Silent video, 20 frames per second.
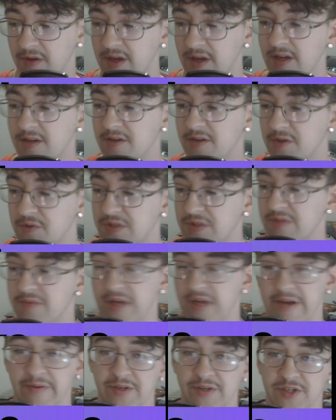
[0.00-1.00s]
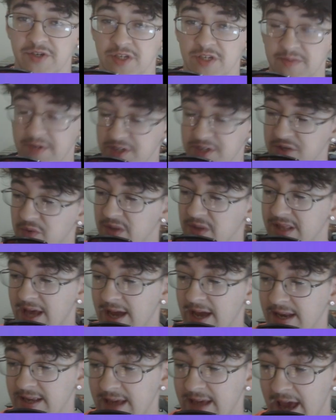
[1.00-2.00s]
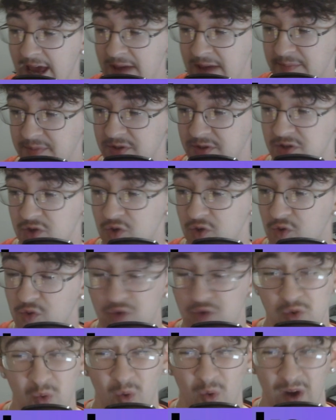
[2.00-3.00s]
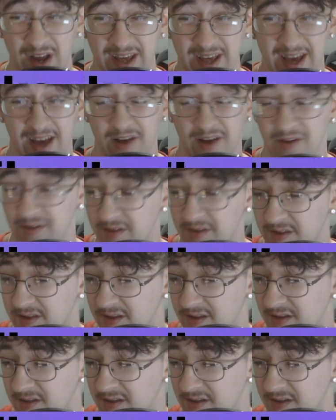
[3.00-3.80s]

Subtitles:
can do some damage to you, especially with that cape. 220 health.